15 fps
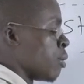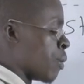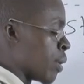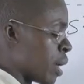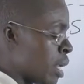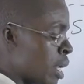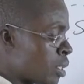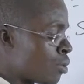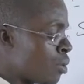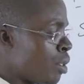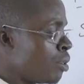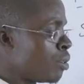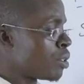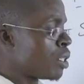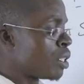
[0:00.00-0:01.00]
We can as well
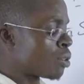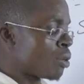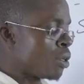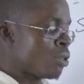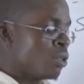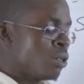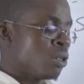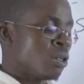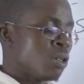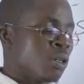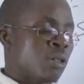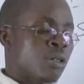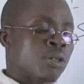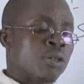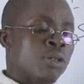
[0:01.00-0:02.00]
use this one
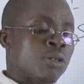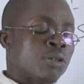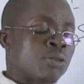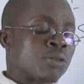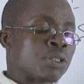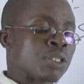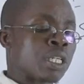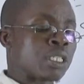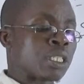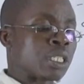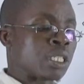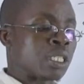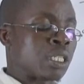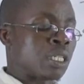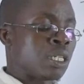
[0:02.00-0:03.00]
to state
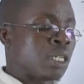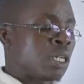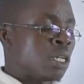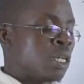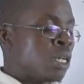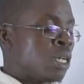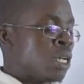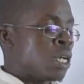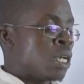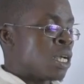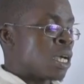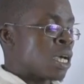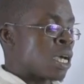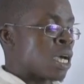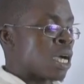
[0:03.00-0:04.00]
it.
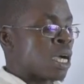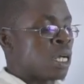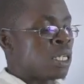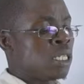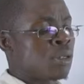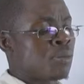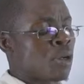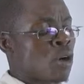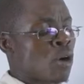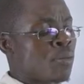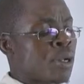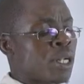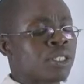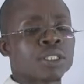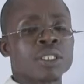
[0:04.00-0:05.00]
Can it be
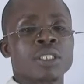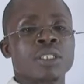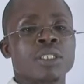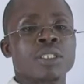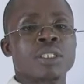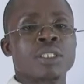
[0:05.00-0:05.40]
compressed?